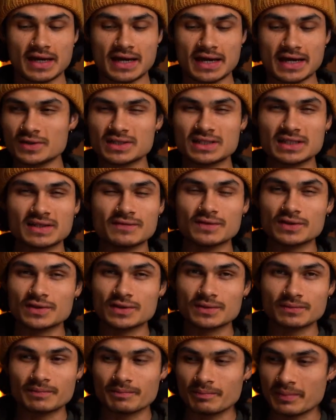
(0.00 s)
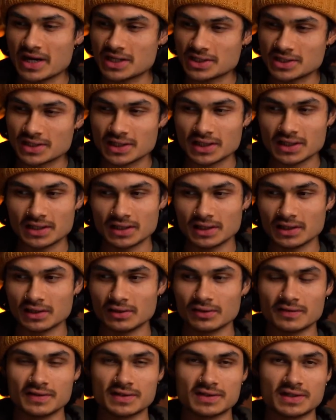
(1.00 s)
We didn't even measure a
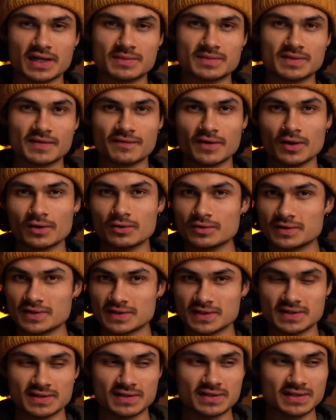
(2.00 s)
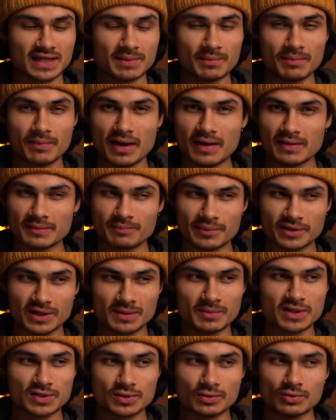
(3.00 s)
lot of the times the focal distances, and pretty
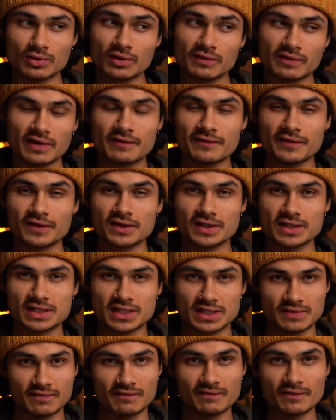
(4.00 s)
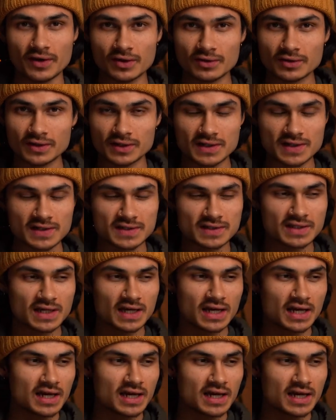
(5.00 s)
much all of our footage is in focus.